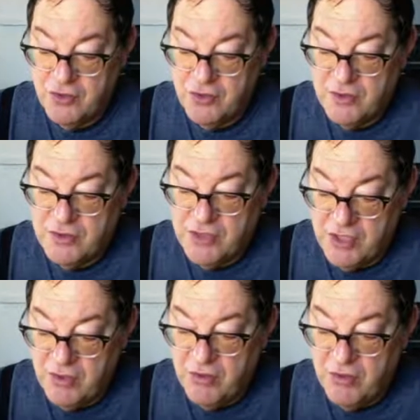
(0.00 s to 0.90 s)

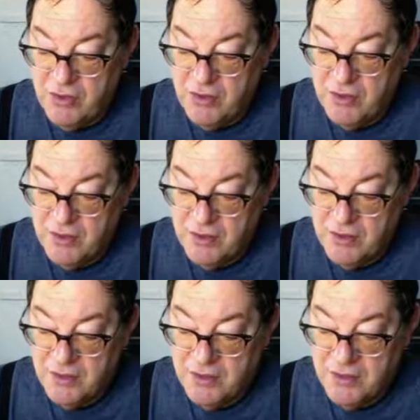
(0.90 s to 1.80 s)
still,
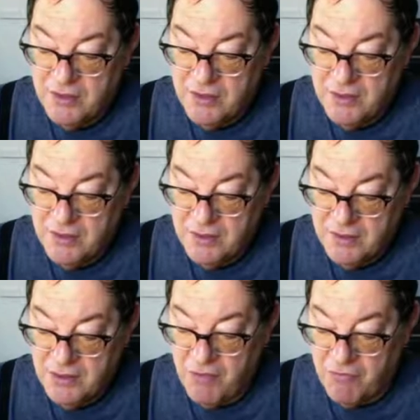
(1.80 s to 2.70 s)

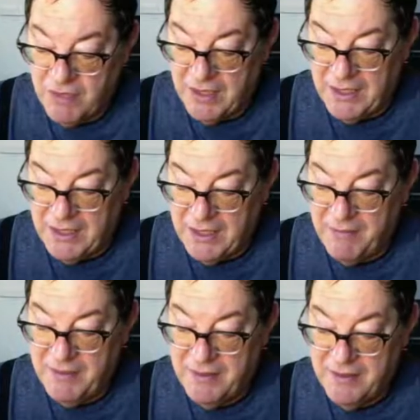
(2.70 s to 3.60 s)
No, really, I
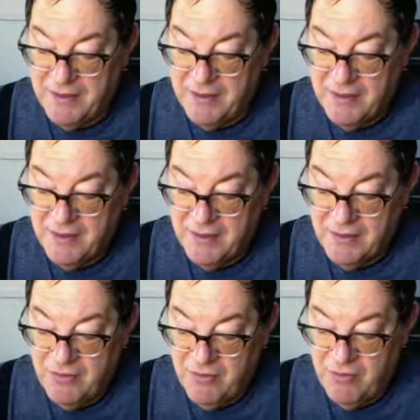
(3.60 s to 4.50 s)
mean,
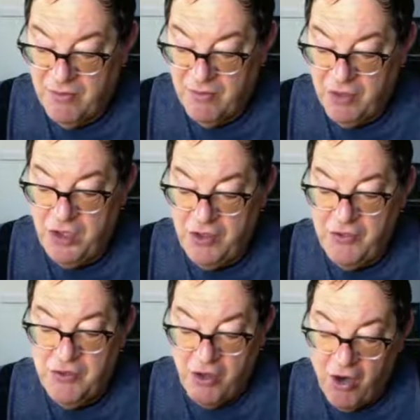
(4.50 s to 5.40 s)
what are you
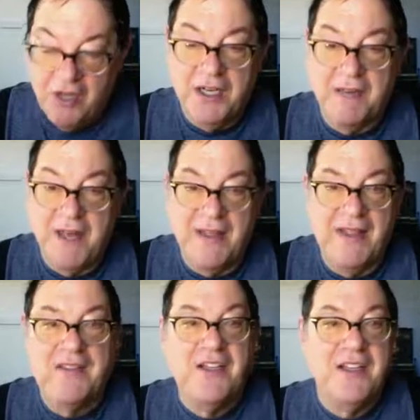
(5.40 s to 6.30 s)
talking about?
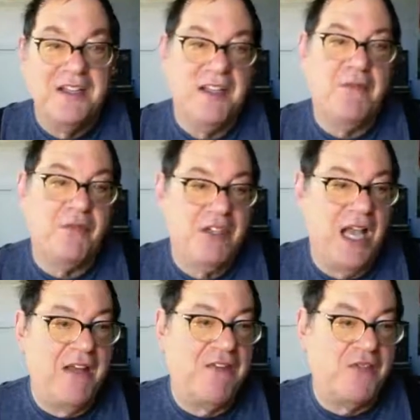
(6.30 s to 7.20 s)
That's now, see
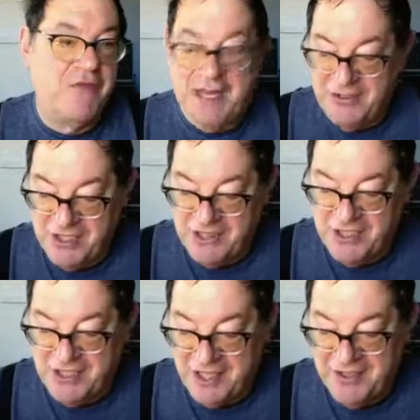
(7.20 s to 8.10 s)
how I just read it.
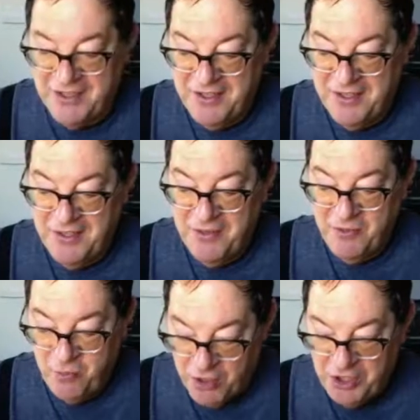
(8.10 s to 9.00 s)
Jesus said,
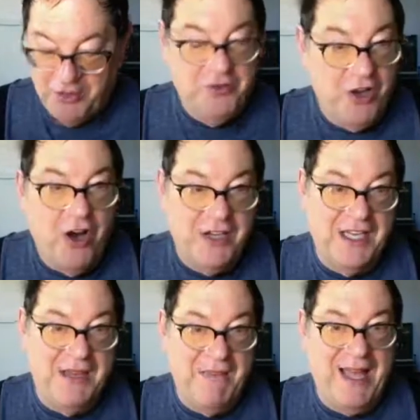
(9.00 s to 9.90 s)
what are you
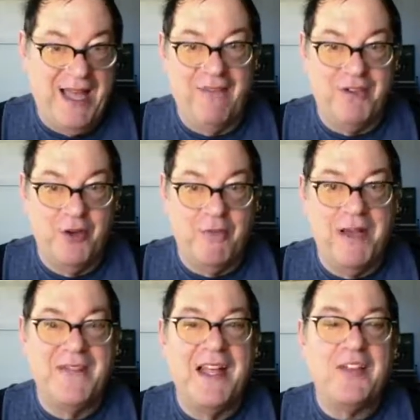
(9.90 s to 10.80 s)
talking about having no
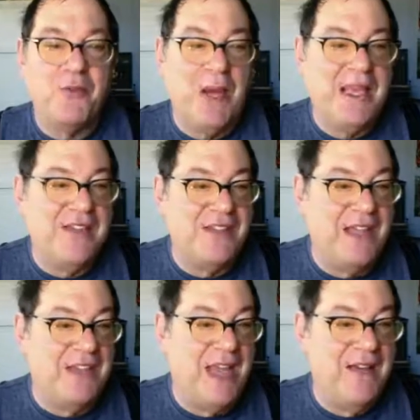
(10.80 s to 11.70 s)
bread? That's the way he
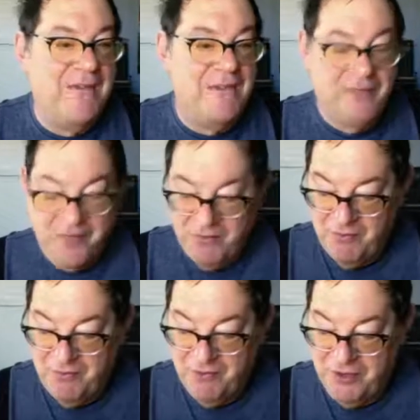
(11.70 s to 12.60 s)
said that.
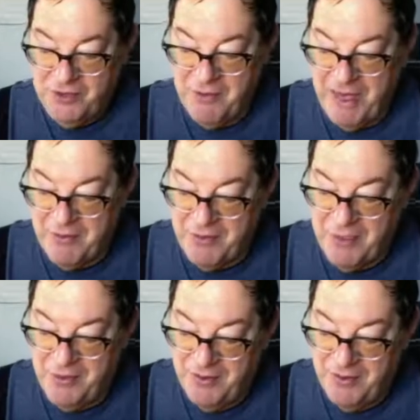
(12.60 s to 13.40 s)
What's the matter with you?